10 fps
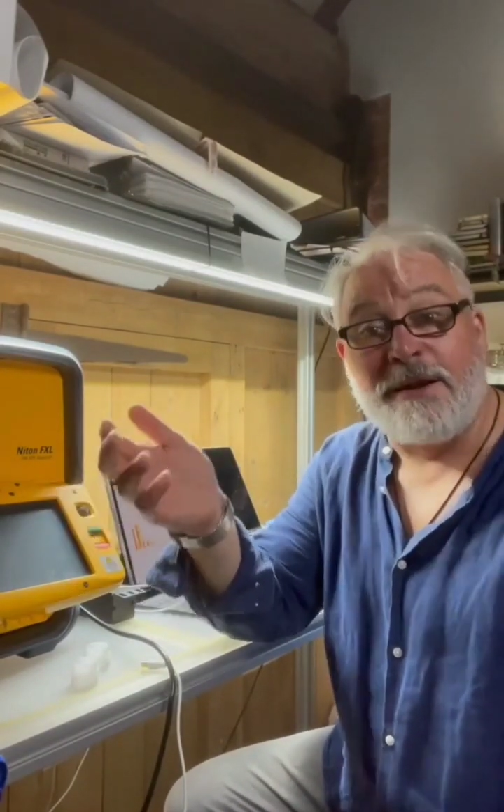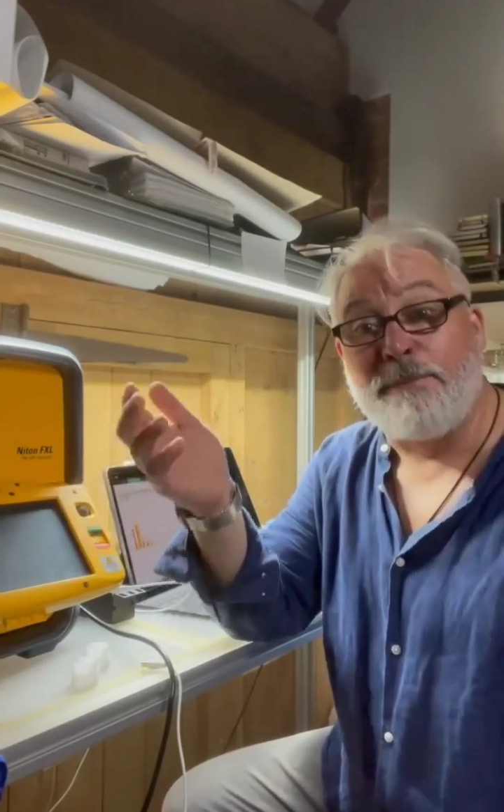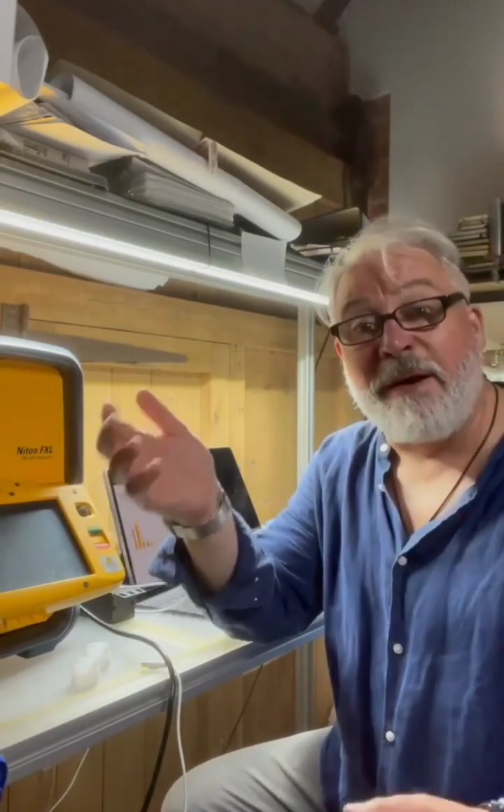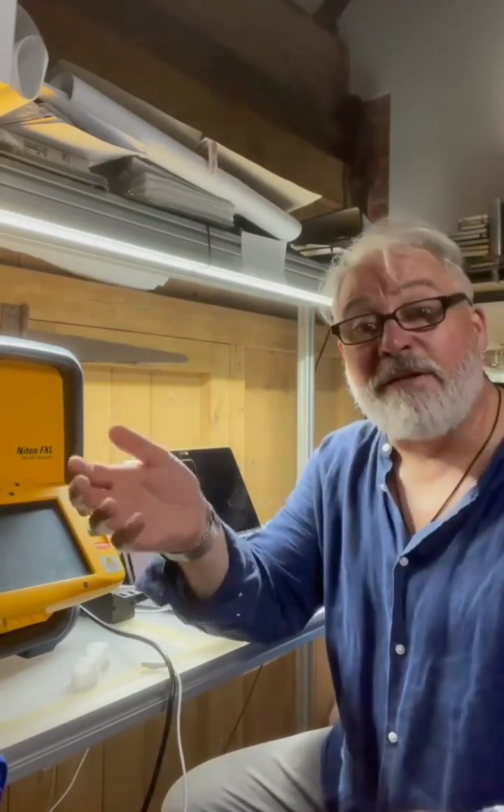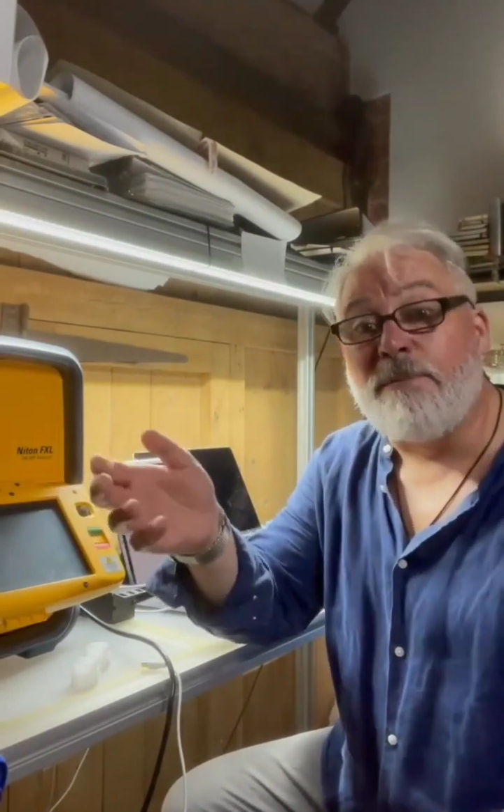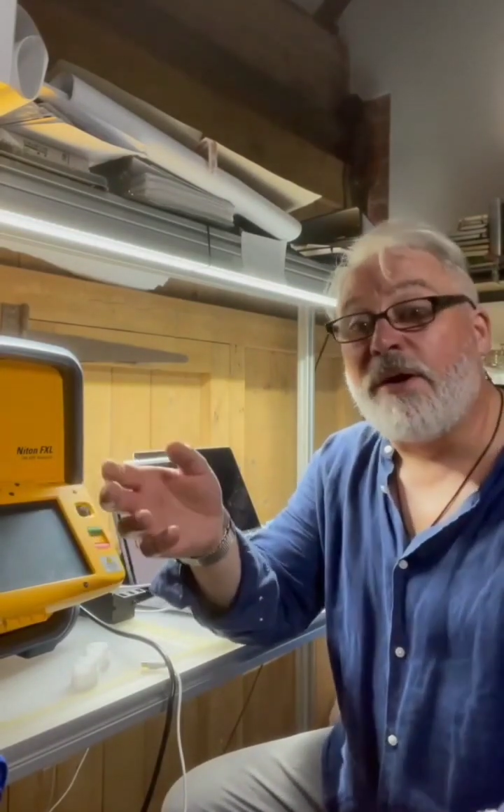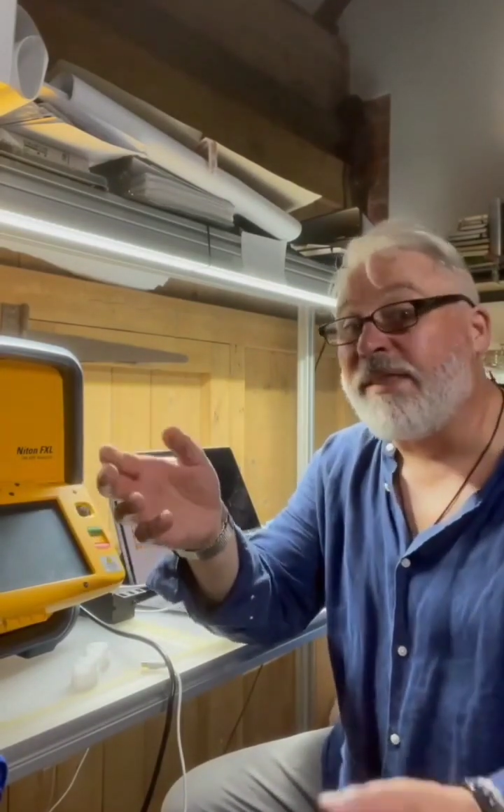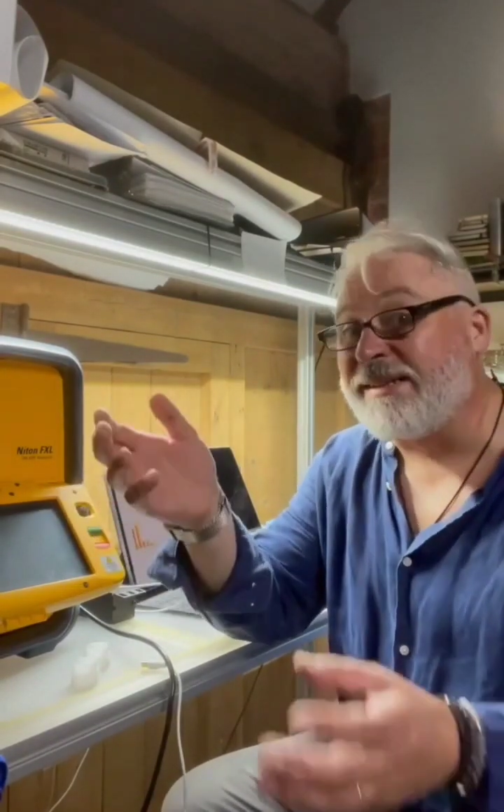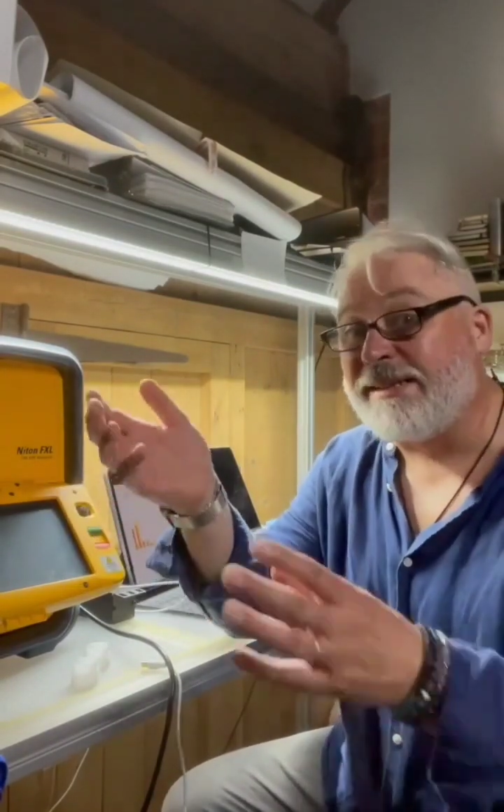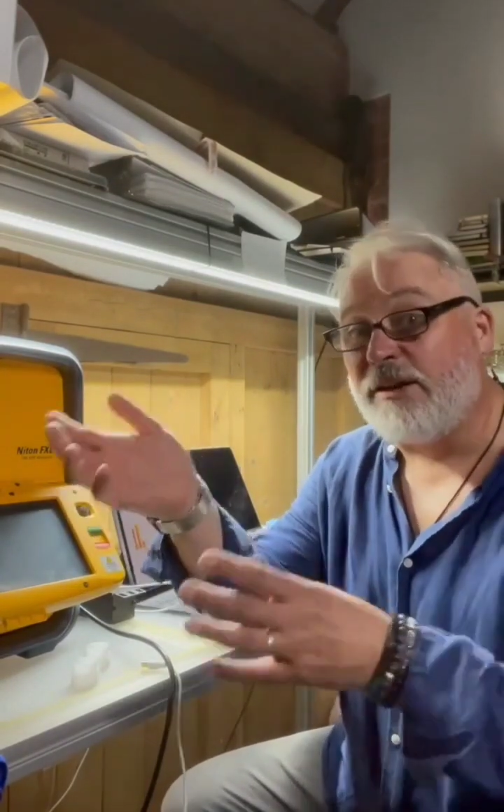and bearing in mind
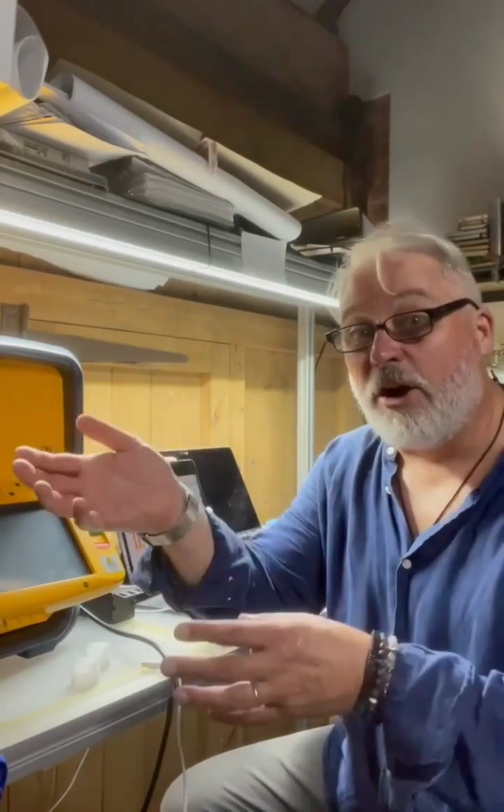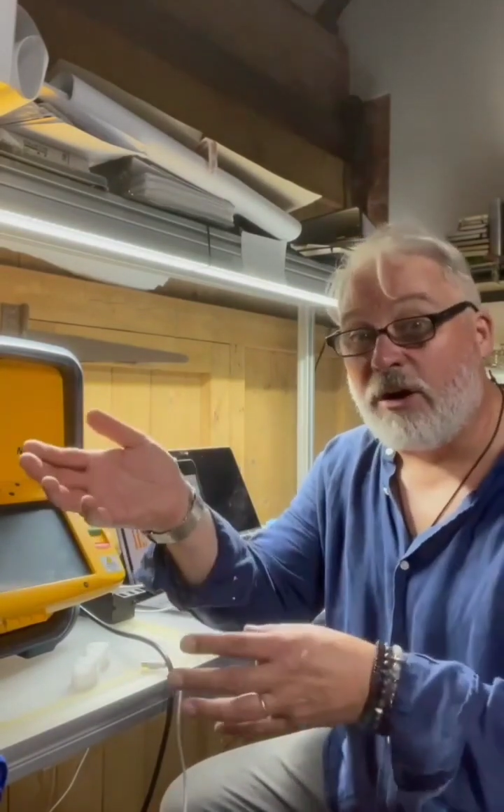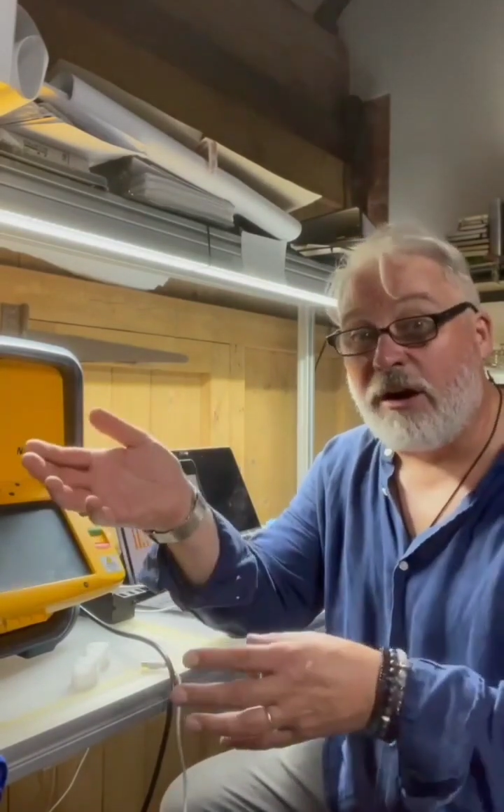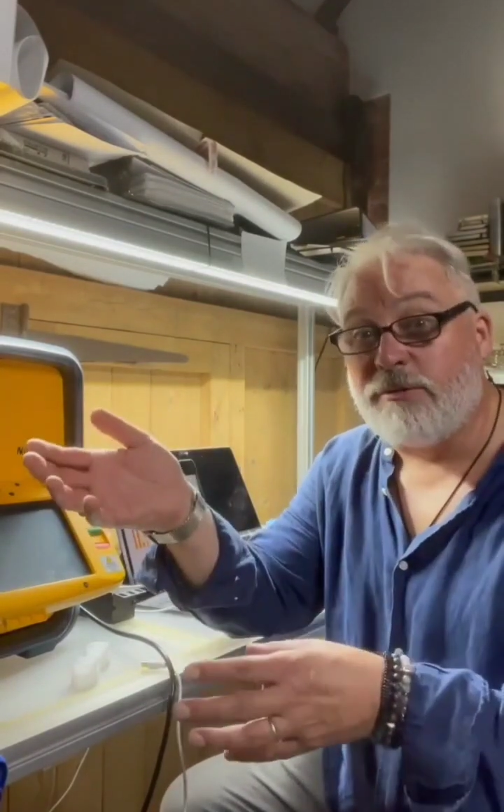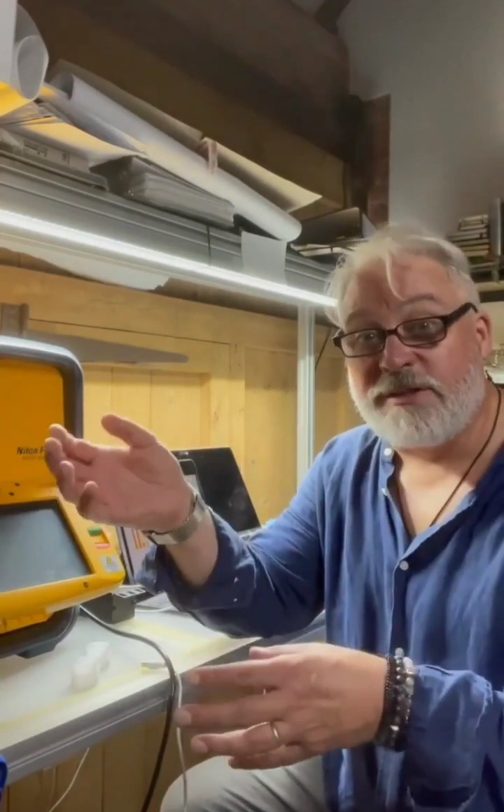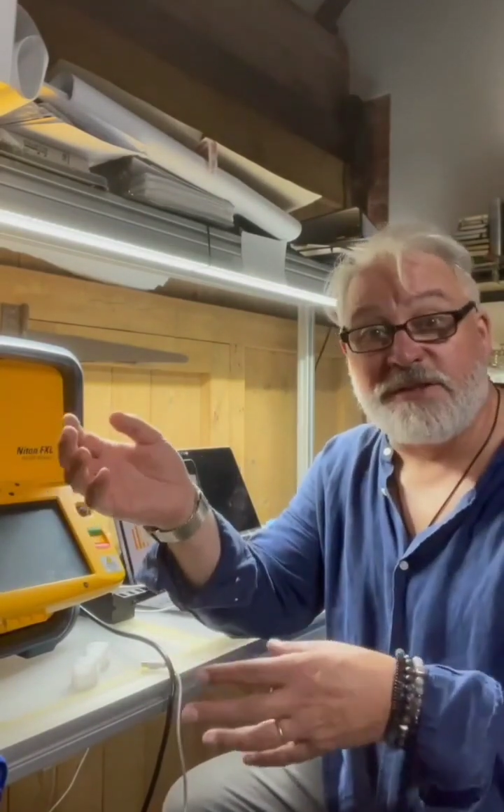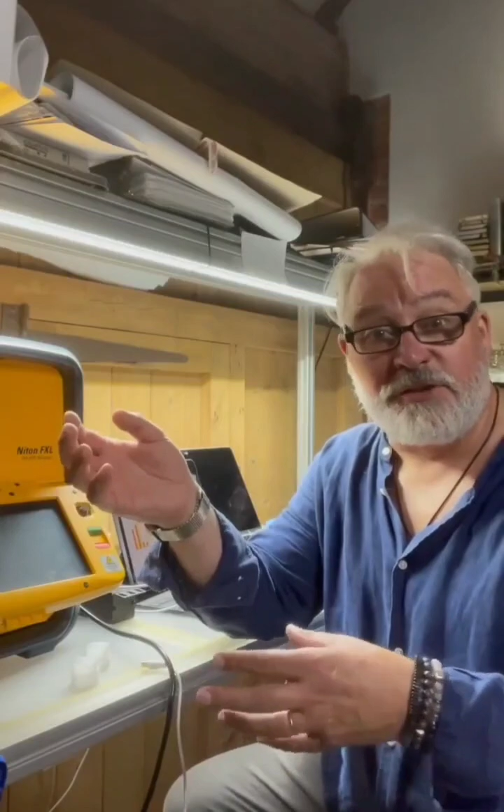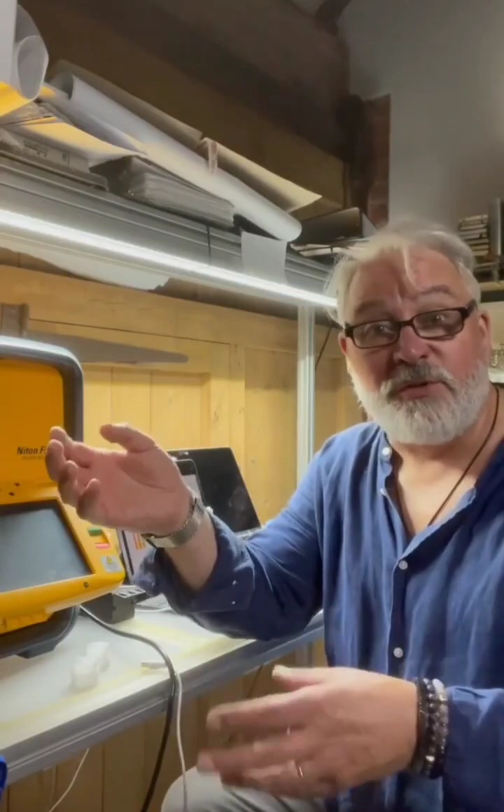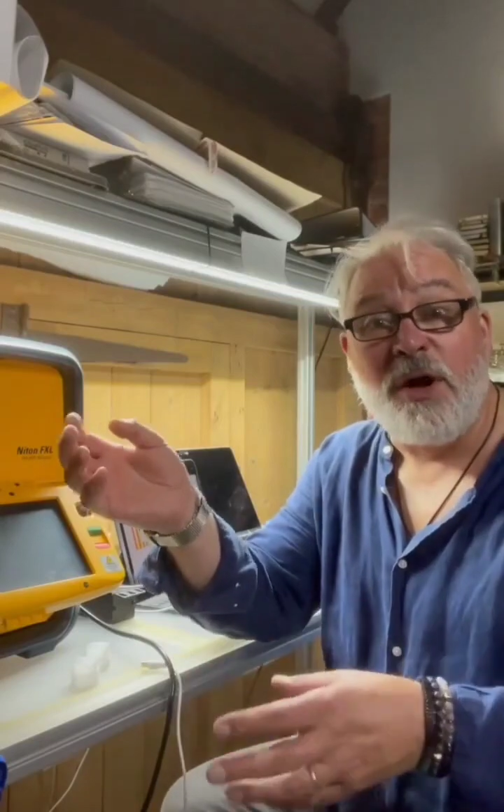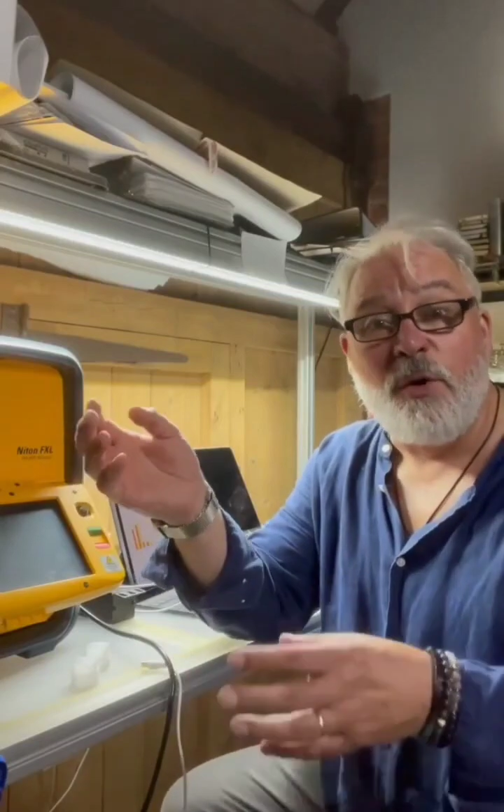that's a lot closer to